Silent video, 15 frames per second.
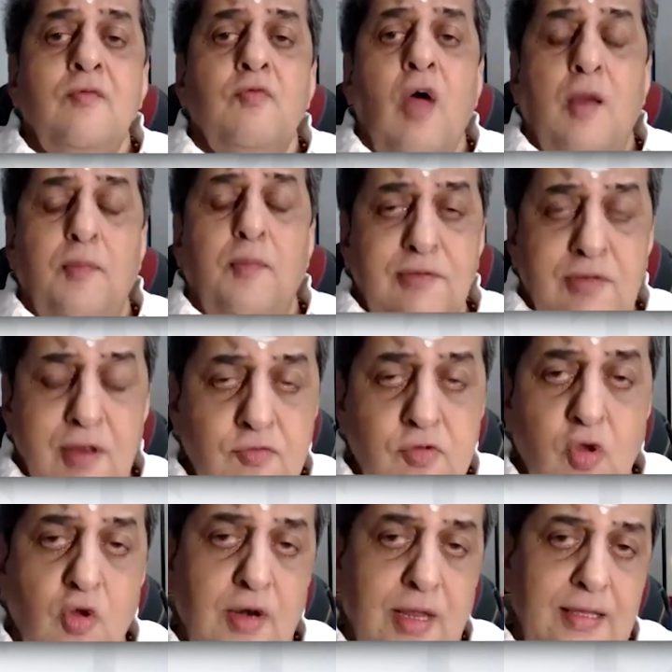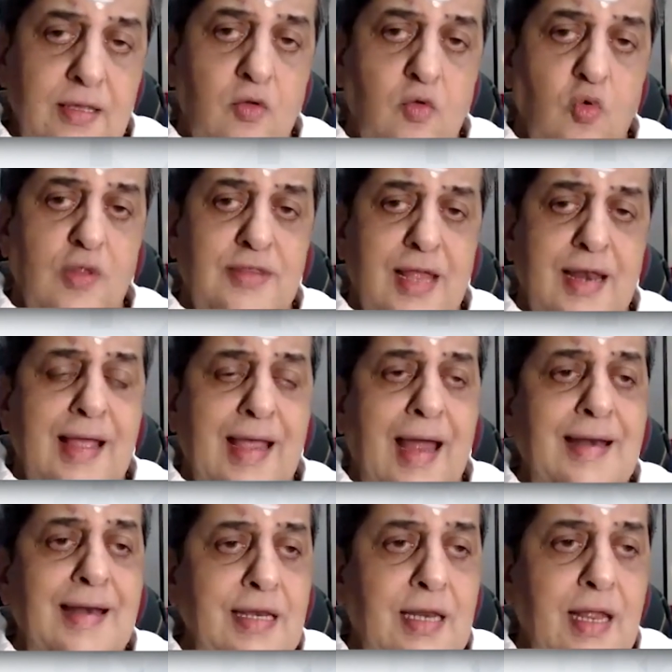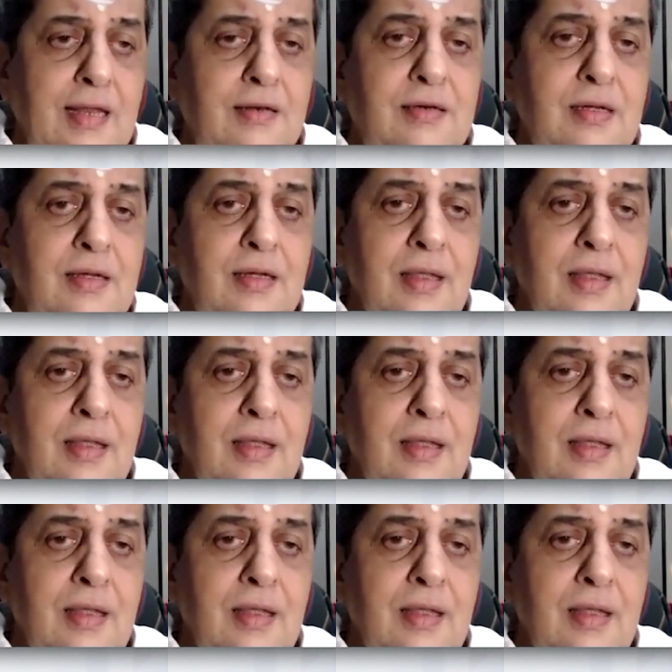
for President Solih, who was then the candidate.